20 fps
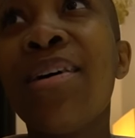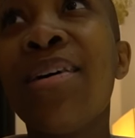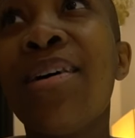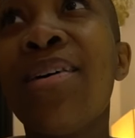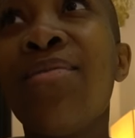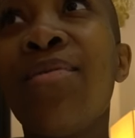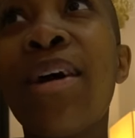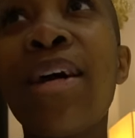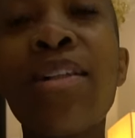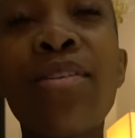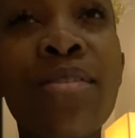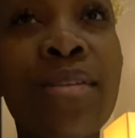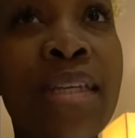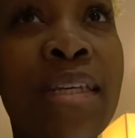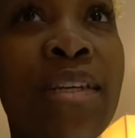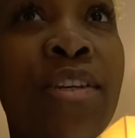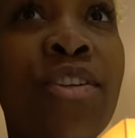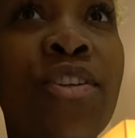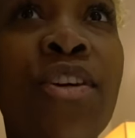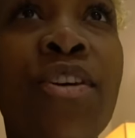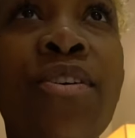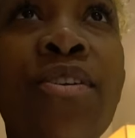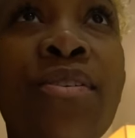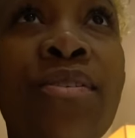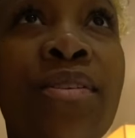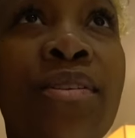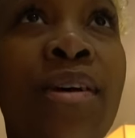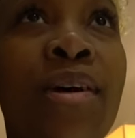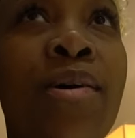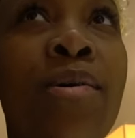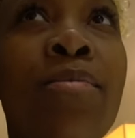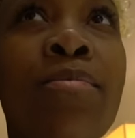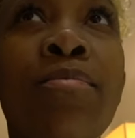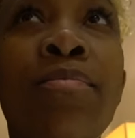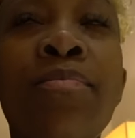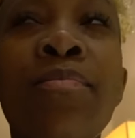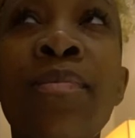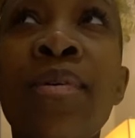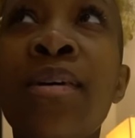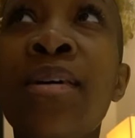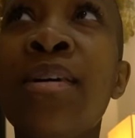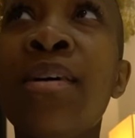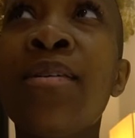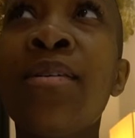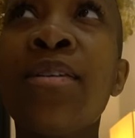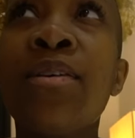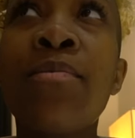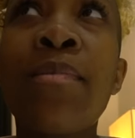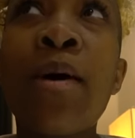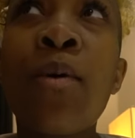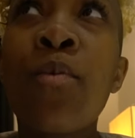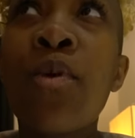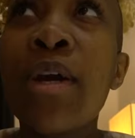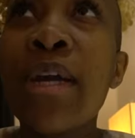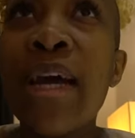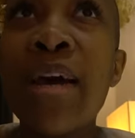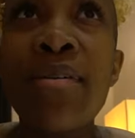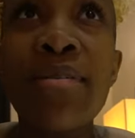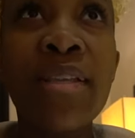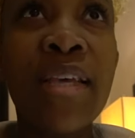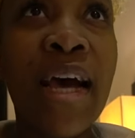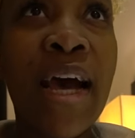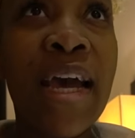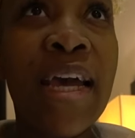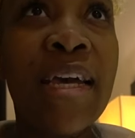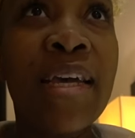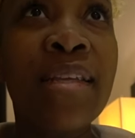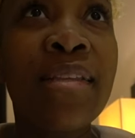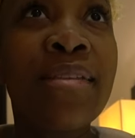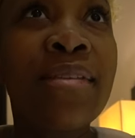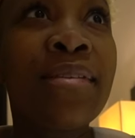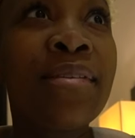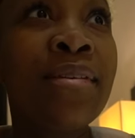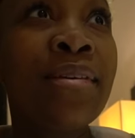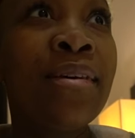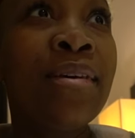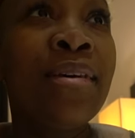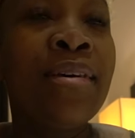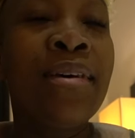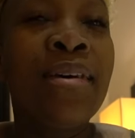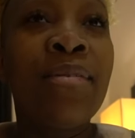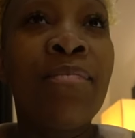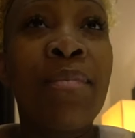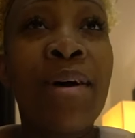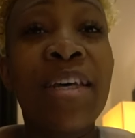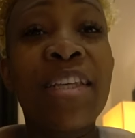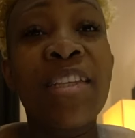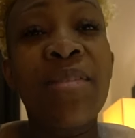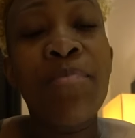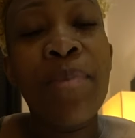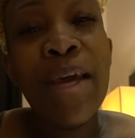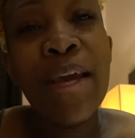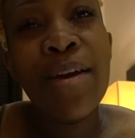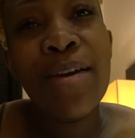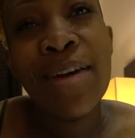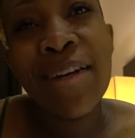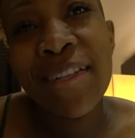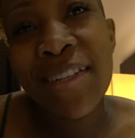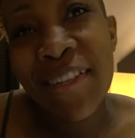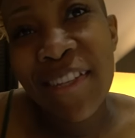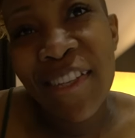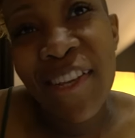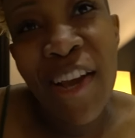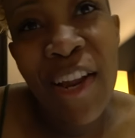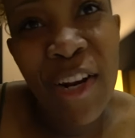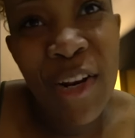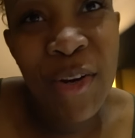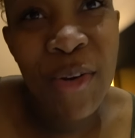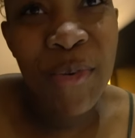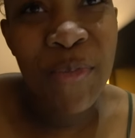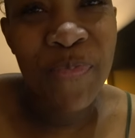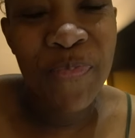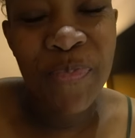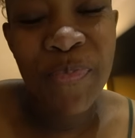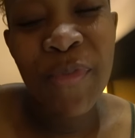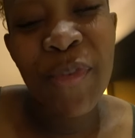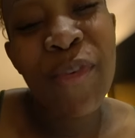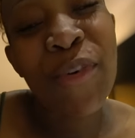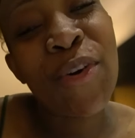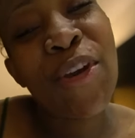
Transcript: a regular t-shirt, some of my workout tights, my Sperry's, because y'all know, for